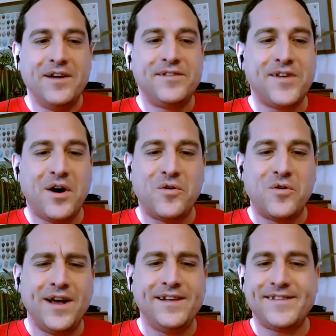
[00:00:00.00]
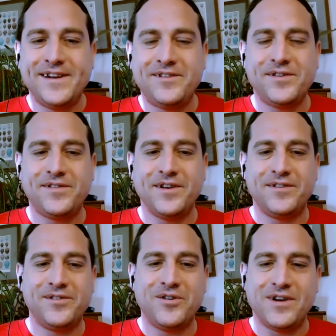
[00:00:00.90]
So it's an interesting
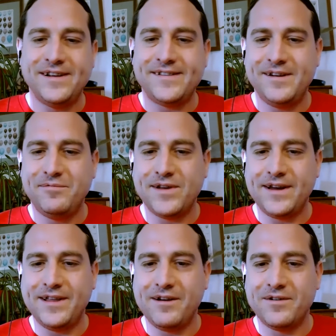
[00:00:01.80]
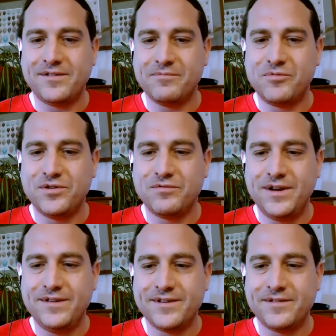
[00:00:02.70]
story. It seems like there are some good
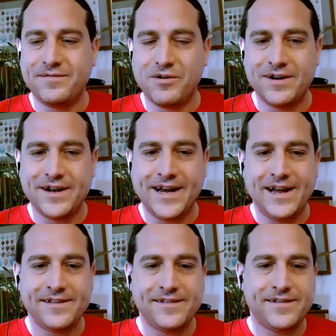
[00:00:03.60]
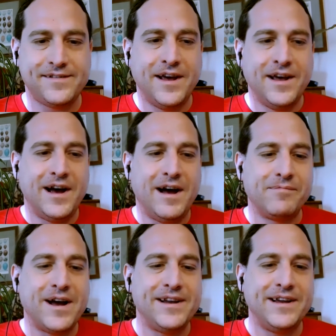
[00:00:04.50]
reasons for and against
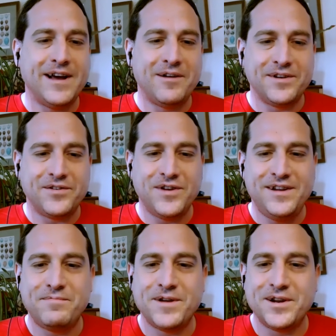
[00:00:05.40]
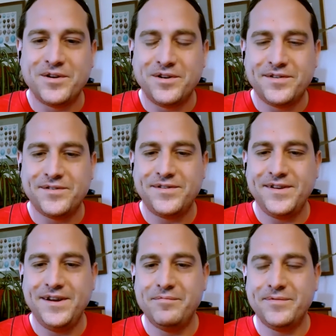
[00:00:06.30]
cutting down the trees, but it also
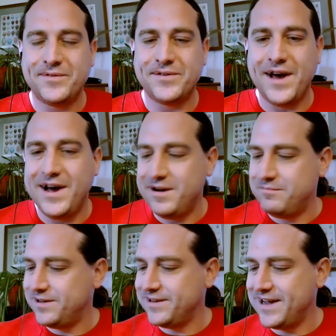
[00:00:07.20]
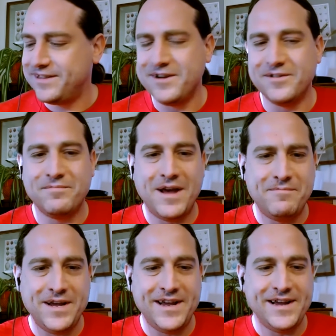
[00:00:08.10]
seems like there's
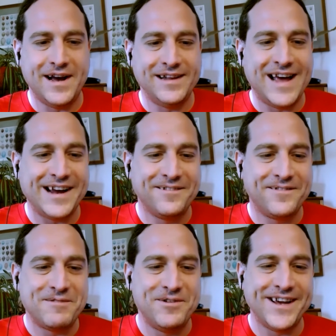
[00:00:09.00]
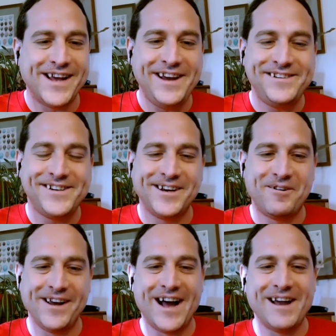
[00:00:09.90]
maybe a lack of communication
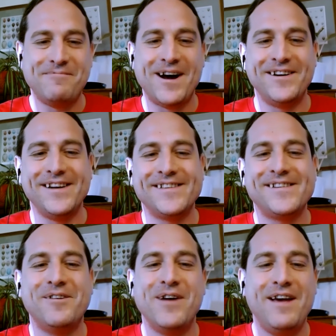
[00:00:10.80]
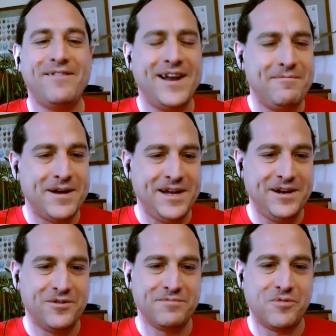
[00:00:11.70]
going on about it. So if anybody
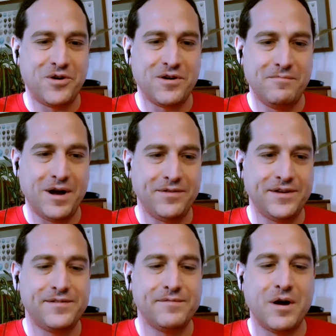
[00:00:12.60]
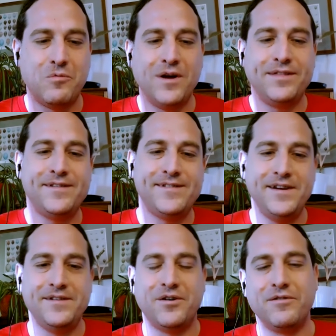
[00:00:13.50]
knows more about this, about what the
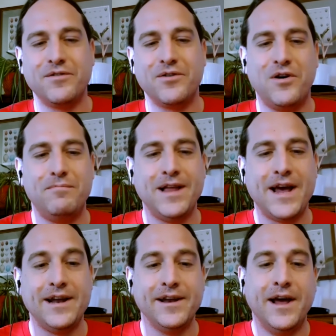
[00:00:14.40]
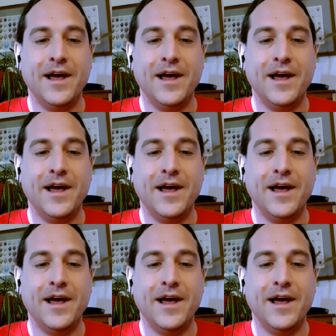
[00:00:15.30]
city's overall plan